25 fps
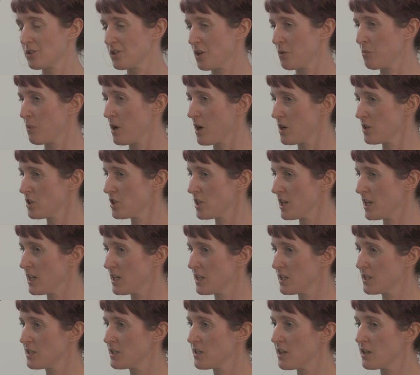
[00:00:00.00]
told so much
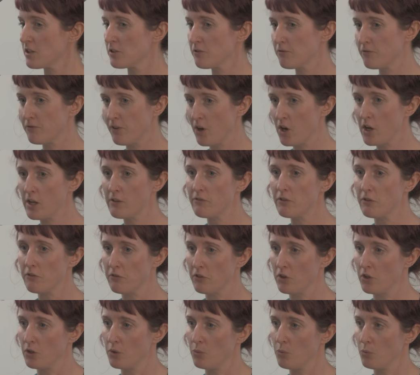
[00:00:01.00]
is that five of
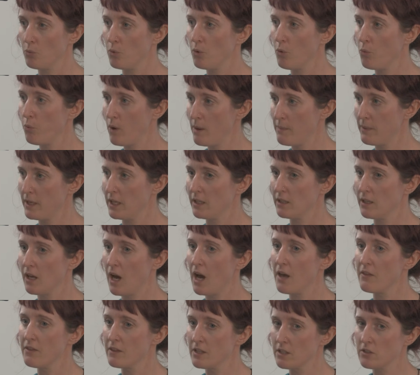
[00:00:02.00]
them were women,
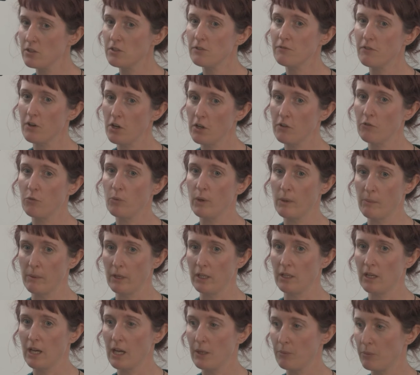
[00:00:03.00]
and those five
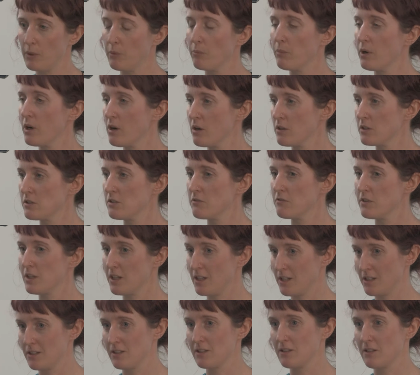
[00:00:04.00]
women had been part of
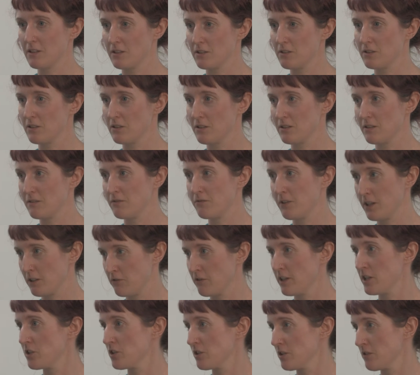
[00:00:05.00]
the East London
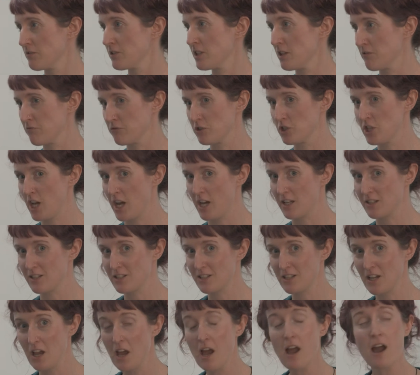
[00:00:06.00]
Federation of
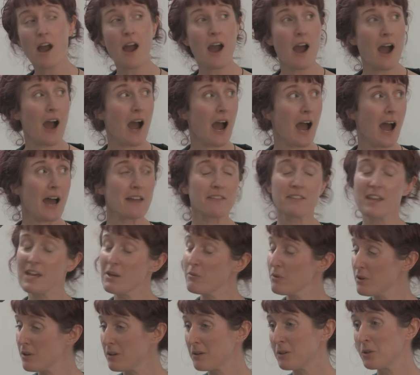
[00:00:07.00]
Suffragettes. And
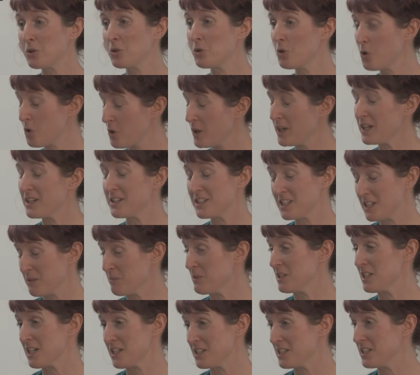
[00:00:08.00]
they were not
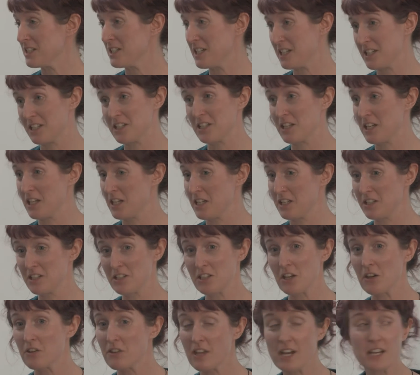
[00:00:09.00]
intimidated easily.
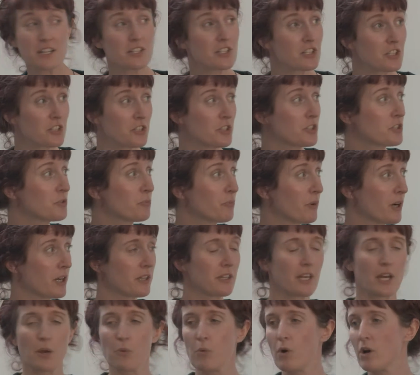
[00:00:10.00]
So they stood by
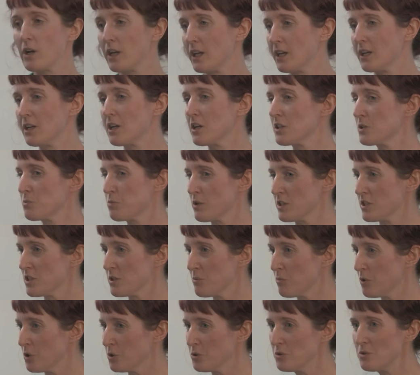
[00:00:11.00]
their working class
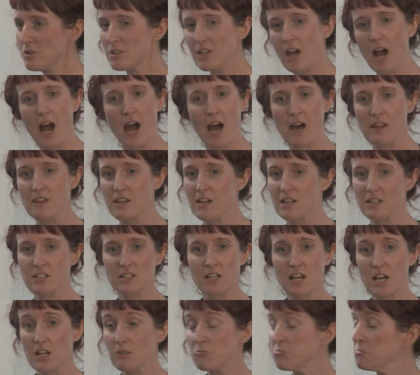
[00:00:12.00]
principles, and they
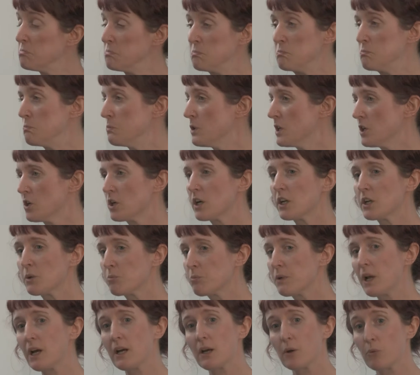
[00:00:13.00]
said, we're not going
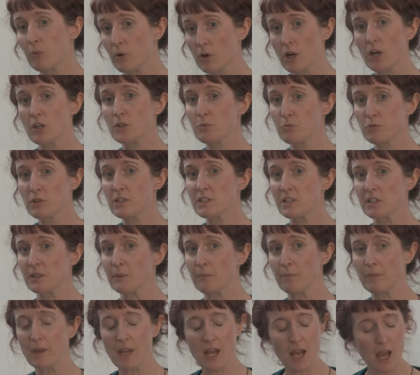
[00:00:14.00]
to pay it, we'll go to
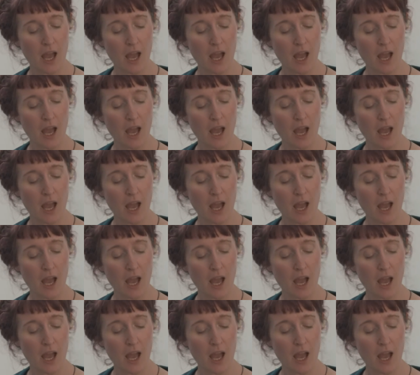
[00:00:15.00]
prison.